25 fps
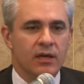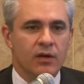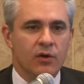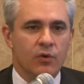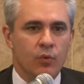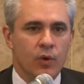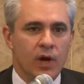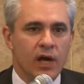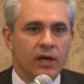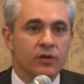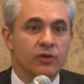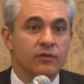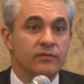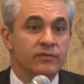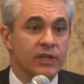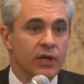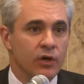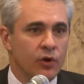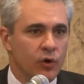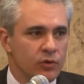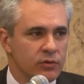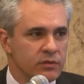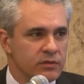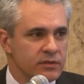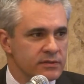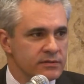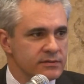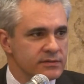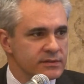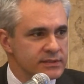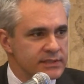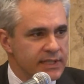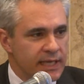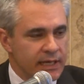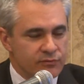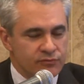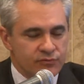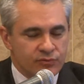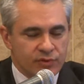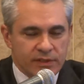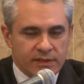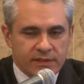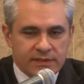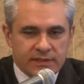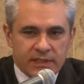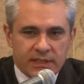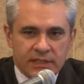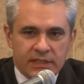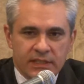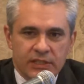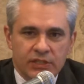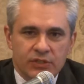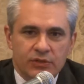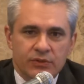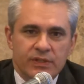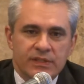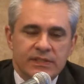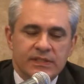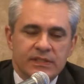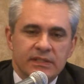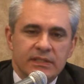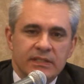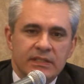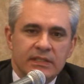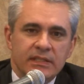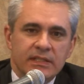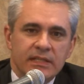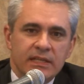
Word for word: one of the older countries in the O E C D.